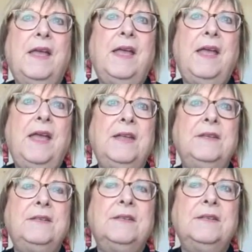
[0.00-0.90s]

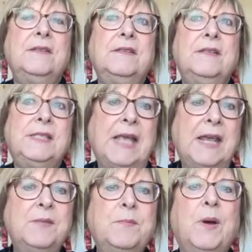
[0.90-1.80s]
And the
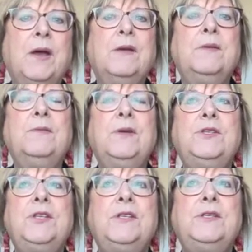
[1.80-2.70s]
second part,
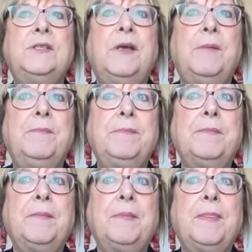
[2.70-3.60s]
which is um,
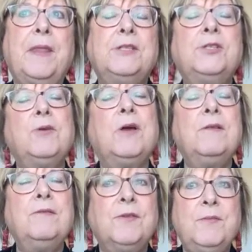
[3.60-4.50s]
a
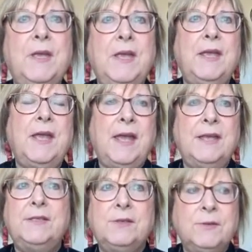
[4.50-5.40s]
struggle for me
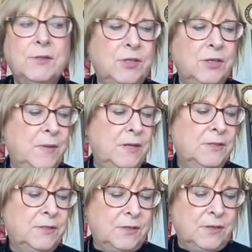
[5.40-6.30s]
as a Christian
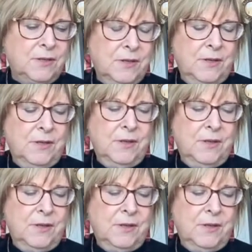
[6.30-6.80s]
minister